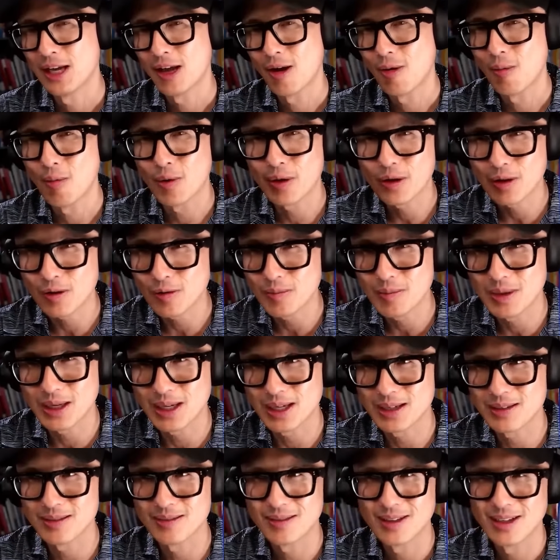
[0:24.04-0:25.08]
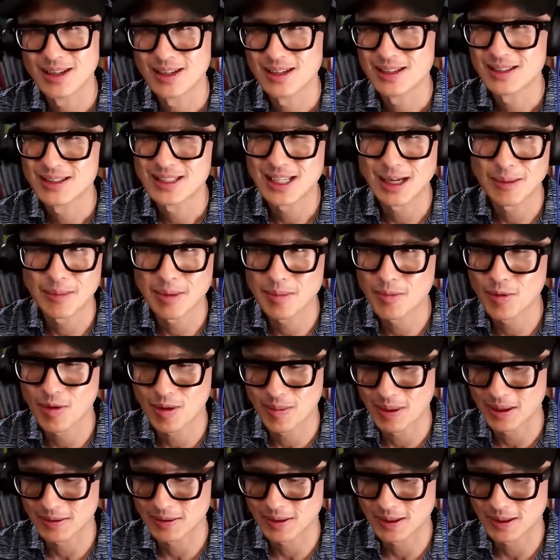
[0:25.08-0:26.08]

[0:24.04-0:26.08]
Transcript: What do you mean? Tell me more about